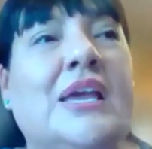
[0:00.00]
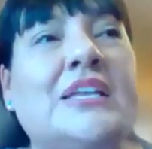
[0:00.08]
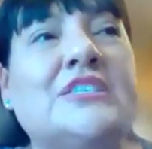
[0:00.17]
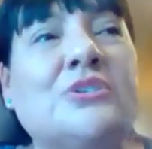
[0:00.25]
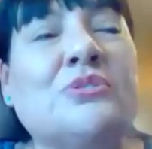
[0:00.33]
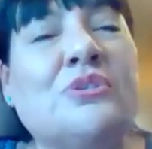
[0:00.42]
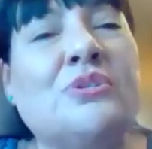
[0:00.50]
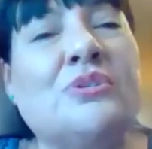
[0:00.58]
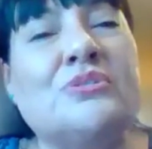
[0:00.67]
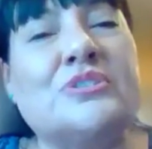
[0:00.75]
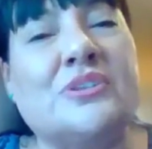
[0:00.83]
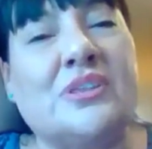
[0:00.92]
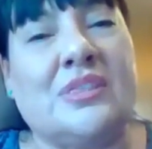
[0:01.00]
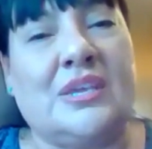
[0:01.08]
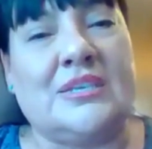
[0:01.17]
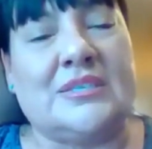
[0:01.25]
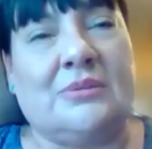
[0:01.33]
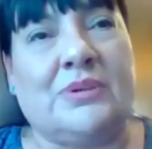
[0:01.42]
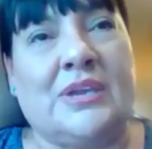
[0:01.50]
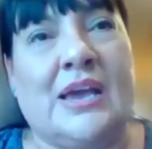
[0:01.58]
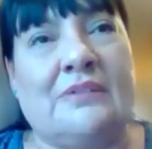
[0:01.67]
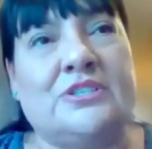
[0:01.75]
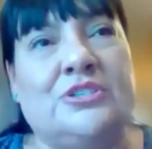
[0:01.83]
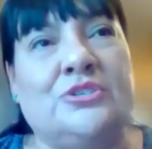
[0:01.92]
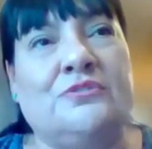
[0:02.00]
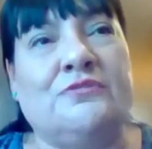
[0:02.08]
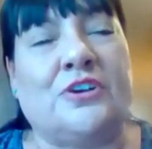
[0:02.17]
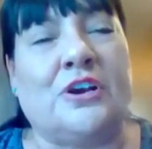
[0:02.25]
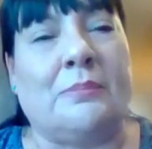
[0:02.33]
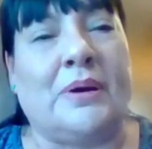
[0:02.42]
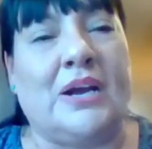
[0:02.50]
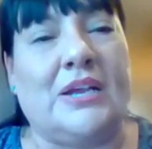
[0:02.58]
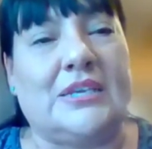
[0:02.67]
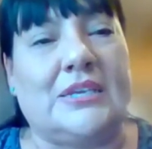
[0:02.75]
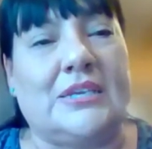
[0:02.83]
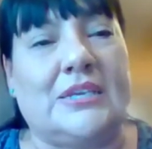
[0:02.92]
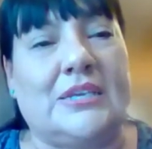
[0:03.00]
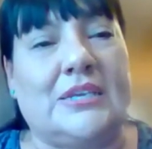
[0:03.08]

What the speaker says: And so those are the things that we have to do for our bodies,